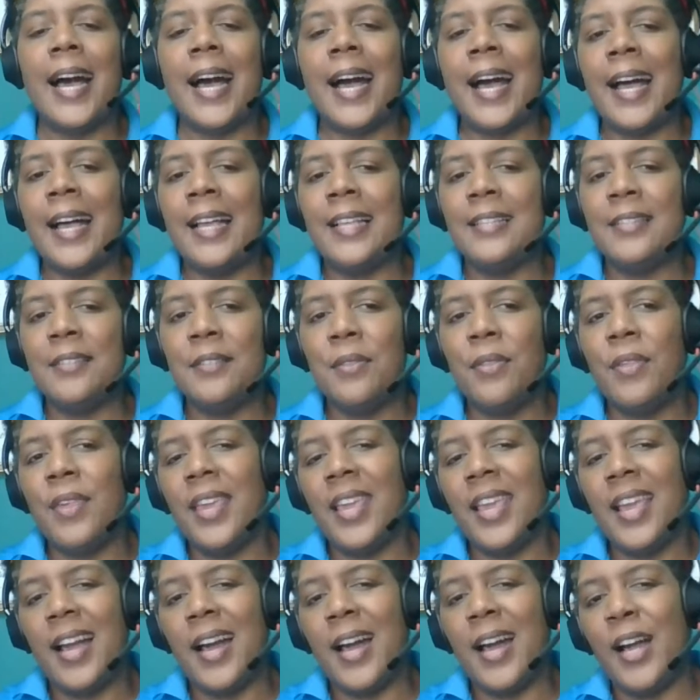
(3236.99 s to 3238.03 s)
as
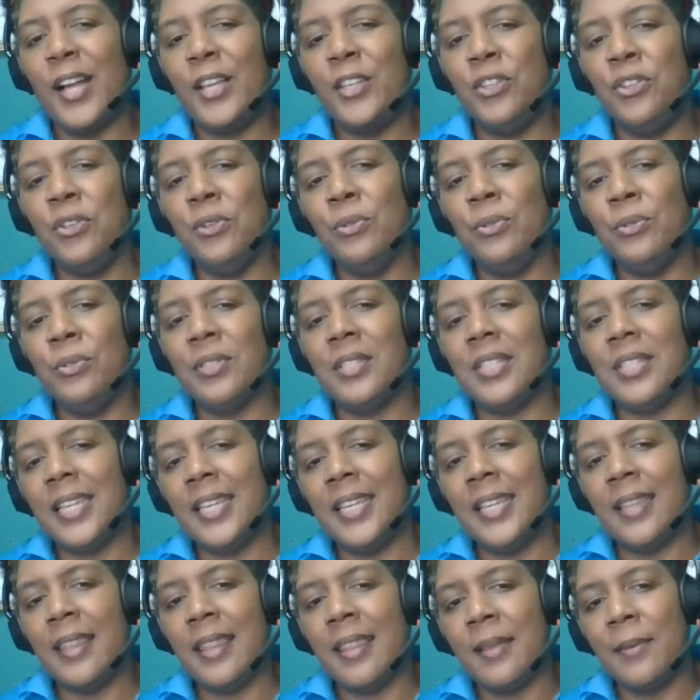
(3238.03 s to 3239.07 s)
they are used
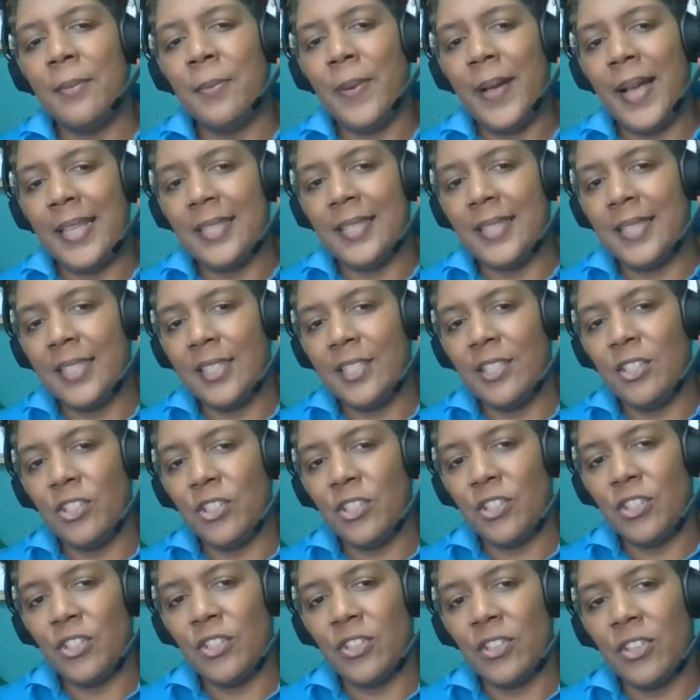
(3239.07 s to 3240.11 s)
in the
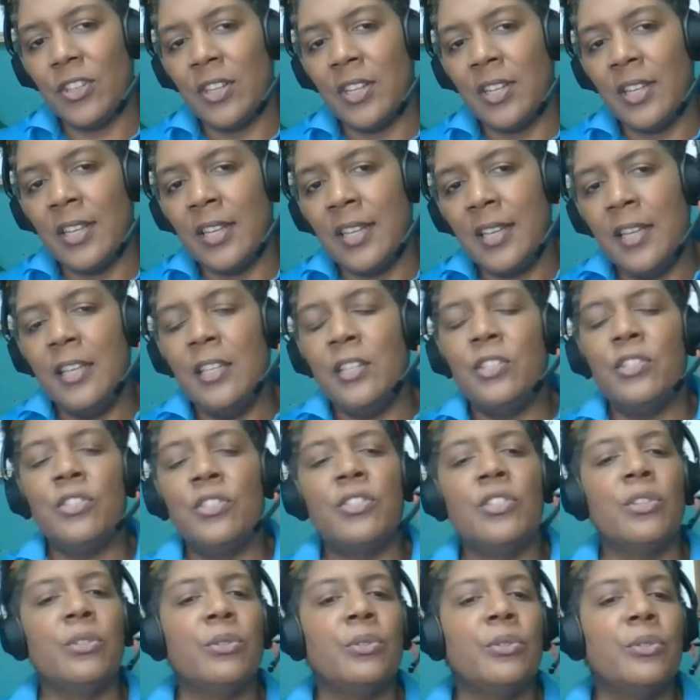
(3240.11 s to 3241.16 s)
passage.
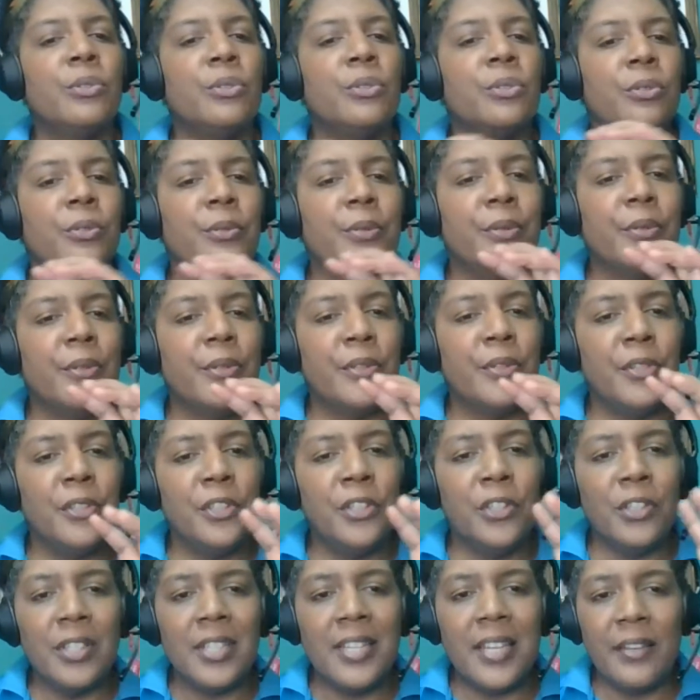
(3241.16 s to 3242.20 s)
So
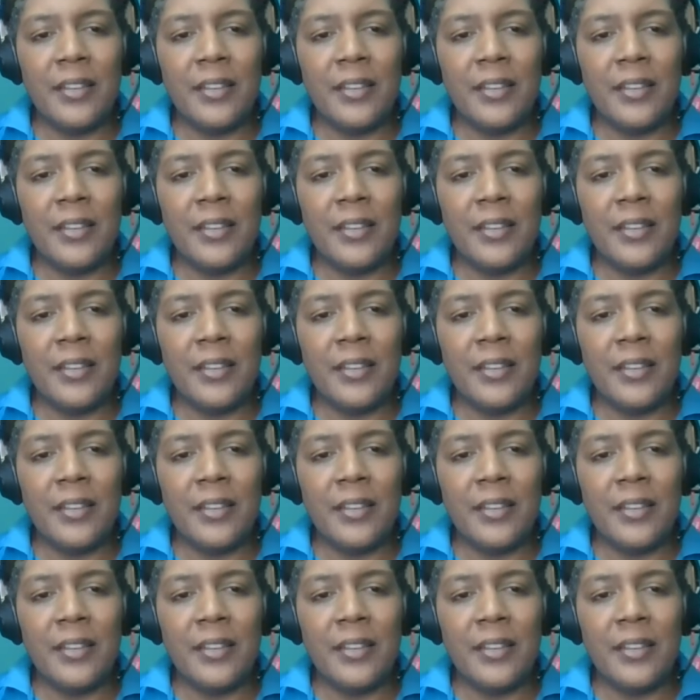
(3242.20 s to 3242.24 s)
your